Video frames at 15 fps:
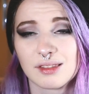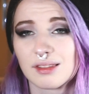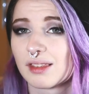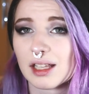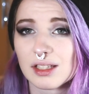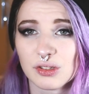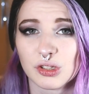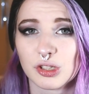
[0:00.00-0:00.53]

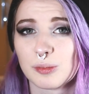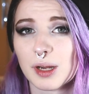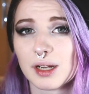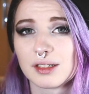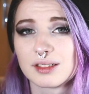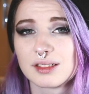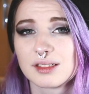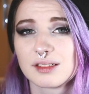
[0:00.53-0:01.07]
that's all that
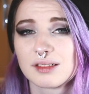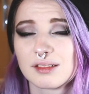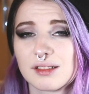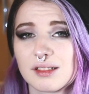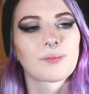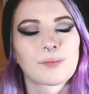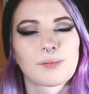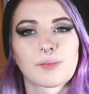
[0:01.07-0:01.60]
matters.
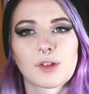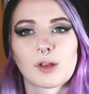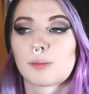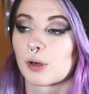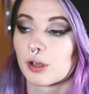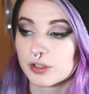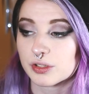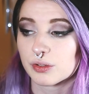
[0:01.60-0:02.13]

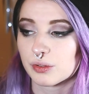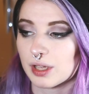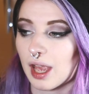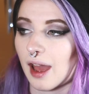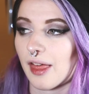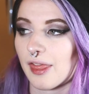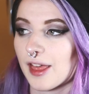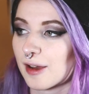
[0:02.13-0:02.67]
But also,
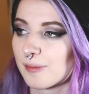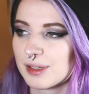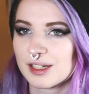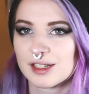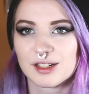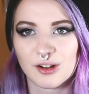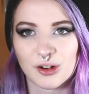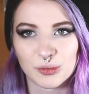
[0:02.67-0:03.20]
yeah, that
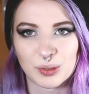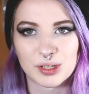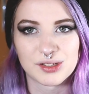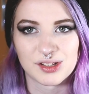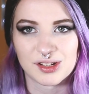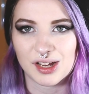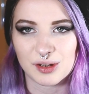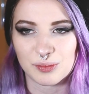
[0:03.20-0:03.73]
meeting on
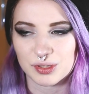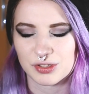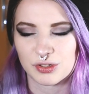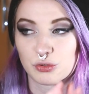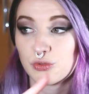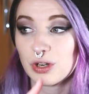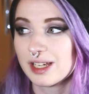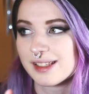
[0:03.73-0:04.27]
Wednesday night was
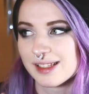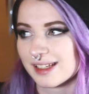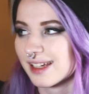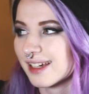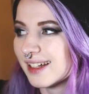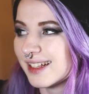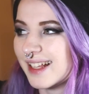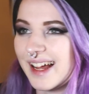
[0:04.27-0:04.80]
crazy.
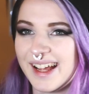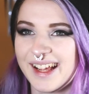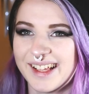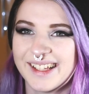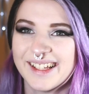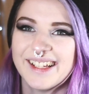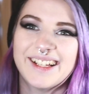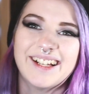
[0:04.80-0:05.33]

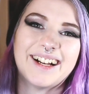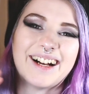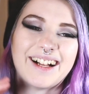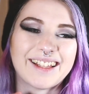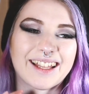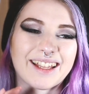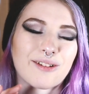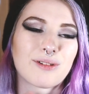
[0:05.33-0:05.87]

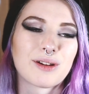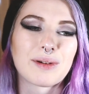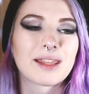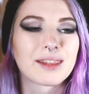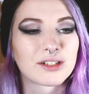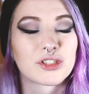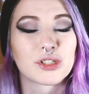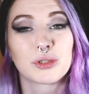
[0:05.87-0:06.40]
Like, we went
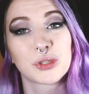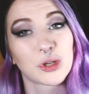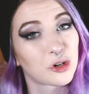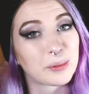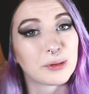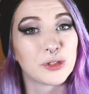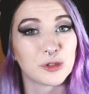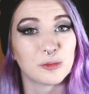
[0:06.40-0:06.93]
there to go talk
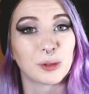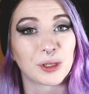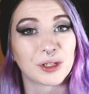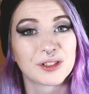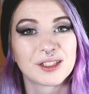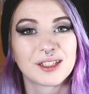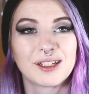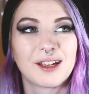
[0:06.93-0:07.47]
about New
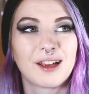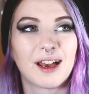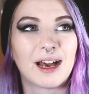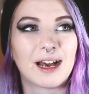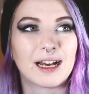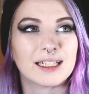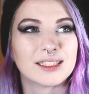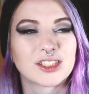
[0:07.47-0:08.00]
Blood
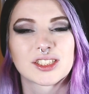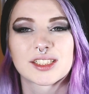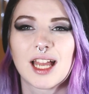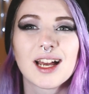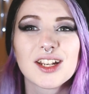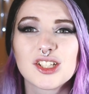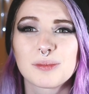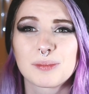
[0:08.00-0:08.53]
and just
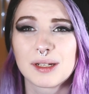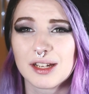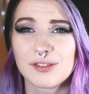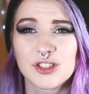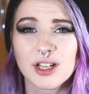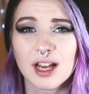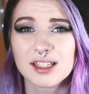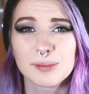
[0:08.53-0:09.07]
catch up and have
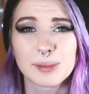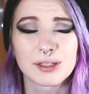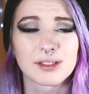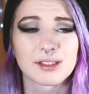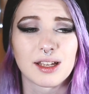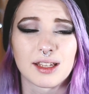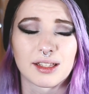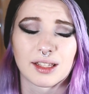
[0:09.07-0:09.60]
chats about
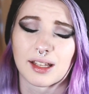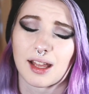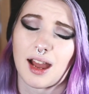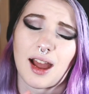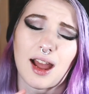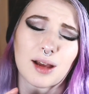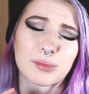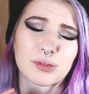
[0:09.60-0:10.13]
design. Like,
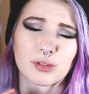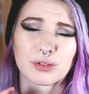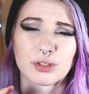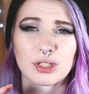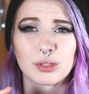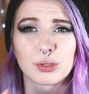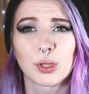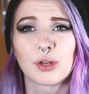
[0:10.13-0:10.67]
I
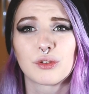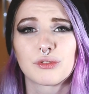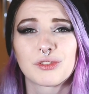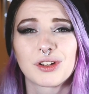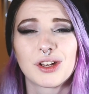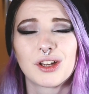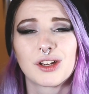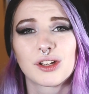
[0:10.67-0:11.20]
absolutely love
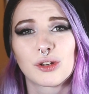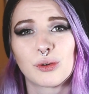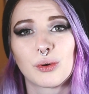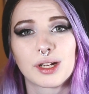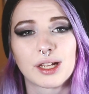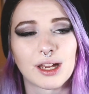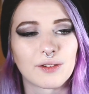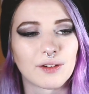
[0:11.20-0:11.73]

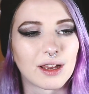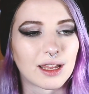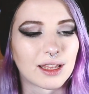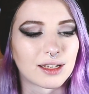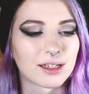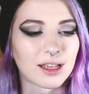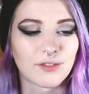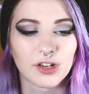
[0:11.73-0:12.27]
going out
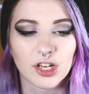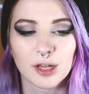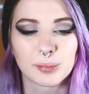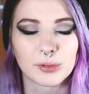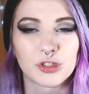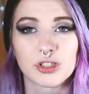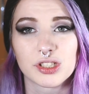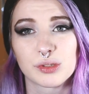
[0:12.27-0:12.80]
and having a
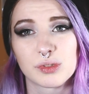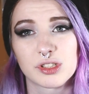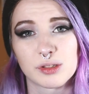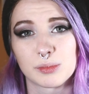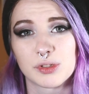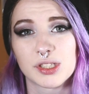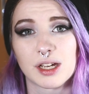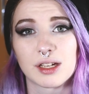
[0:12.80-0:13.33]
couple of drinks with
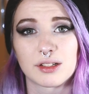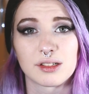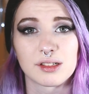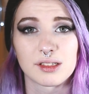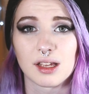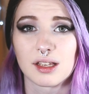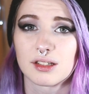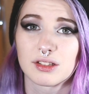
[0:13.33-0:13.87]
some
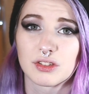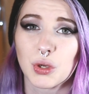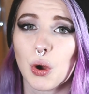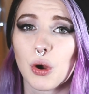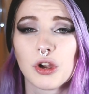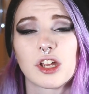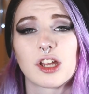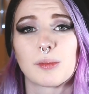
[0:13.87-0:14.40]
designers and just
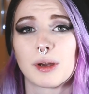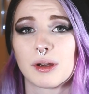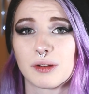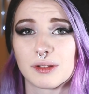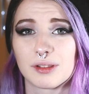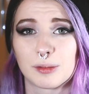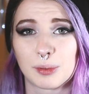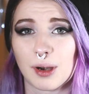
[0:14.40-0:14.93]
talking
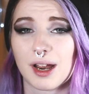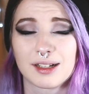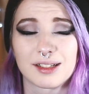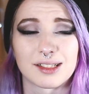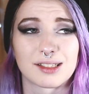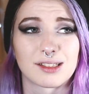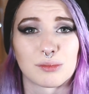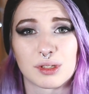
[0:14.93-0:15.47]
about the
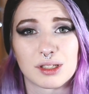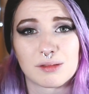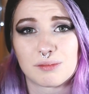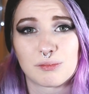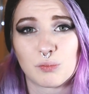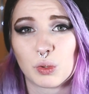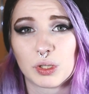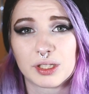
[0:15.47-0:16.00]
practice that we
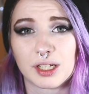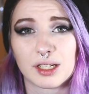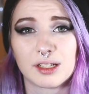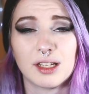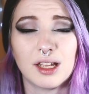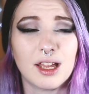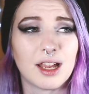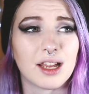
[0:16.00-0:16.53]
work in.
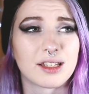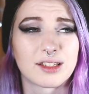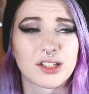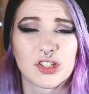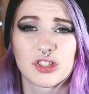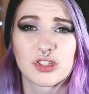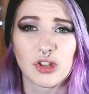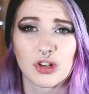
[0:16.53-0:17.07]
It's
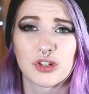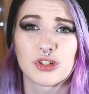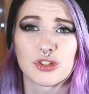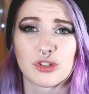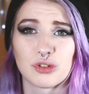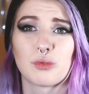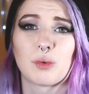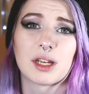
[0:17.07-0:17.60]
just such a
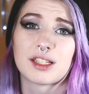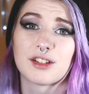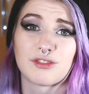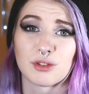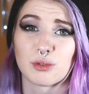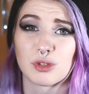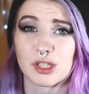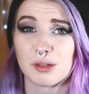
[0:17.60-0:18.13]
good way to
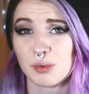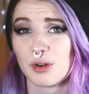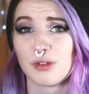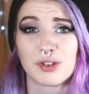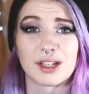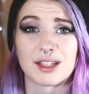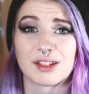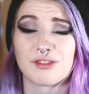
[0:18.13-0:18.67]
feel really
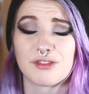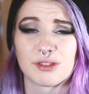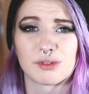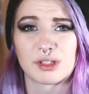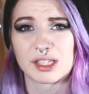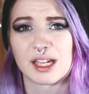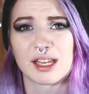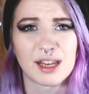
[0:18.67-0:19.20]
motivated and feel
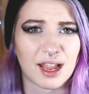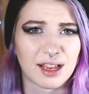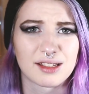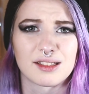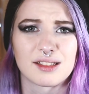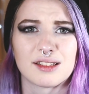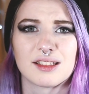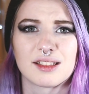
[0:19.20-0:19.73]
really
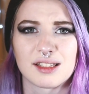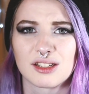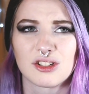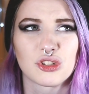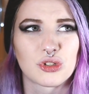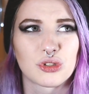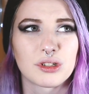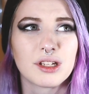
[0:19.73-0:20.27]
connected in this
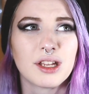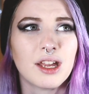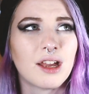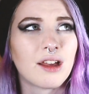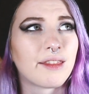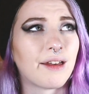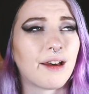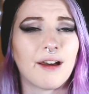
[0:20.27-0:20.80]
industry
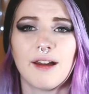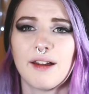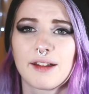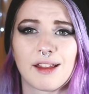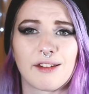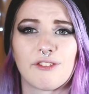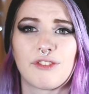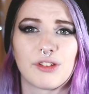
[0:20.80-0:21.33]
that
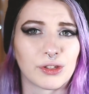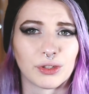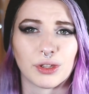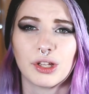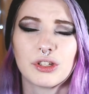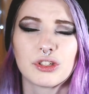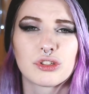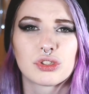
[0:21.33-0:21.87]
can feel
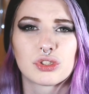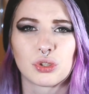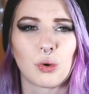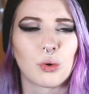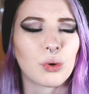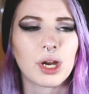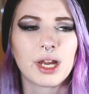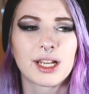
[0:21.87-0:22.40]

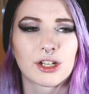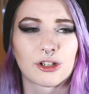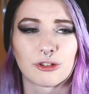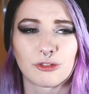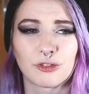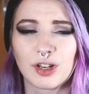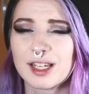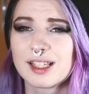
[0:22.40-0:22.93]
so
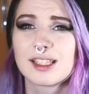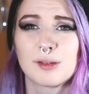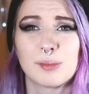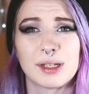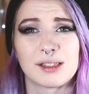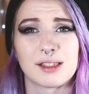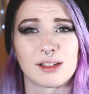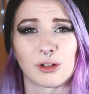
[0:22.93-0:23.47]
crazy
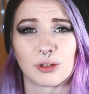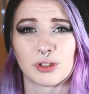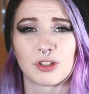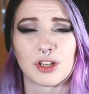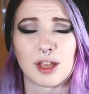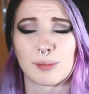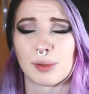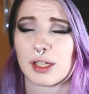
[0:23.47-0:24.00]
busy all the
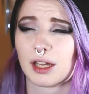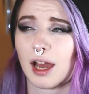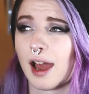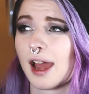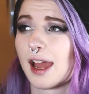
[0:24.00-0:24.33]
time. Like,